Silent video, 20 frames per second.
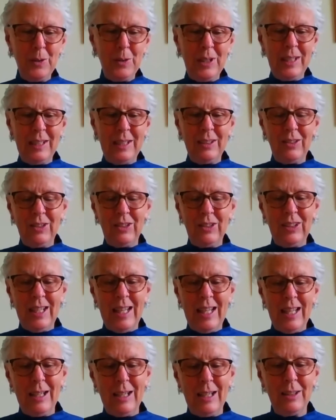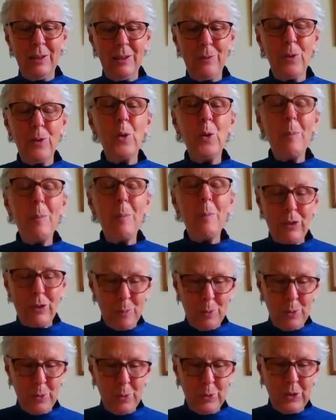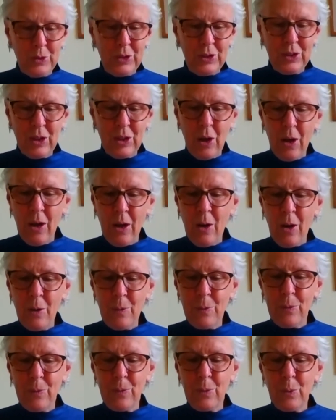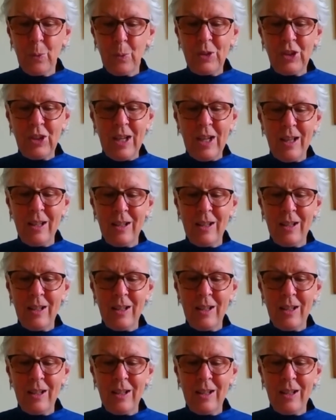it's the four immeasurables, of which are